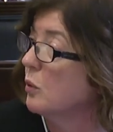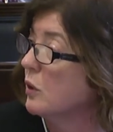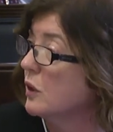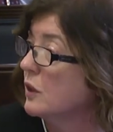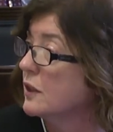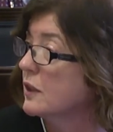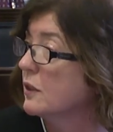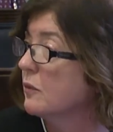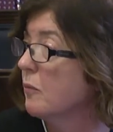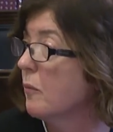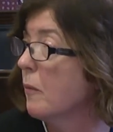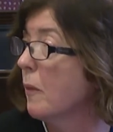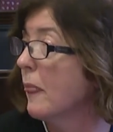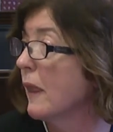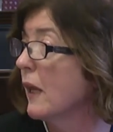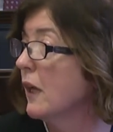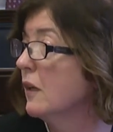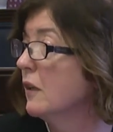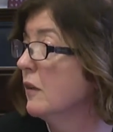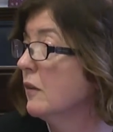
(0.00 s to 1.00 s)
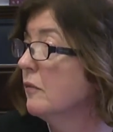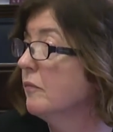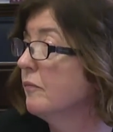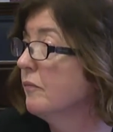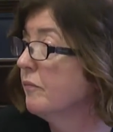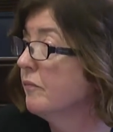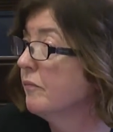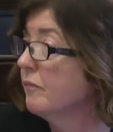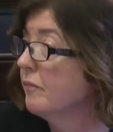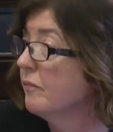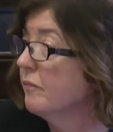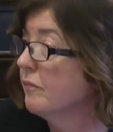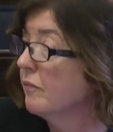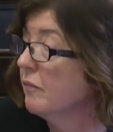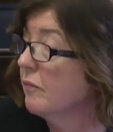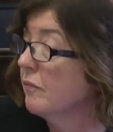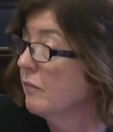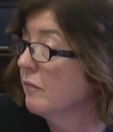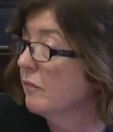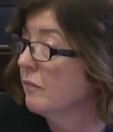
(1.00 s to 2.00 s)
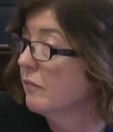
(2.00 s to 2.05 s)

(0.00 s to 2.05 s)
With respect, Ms Gray, other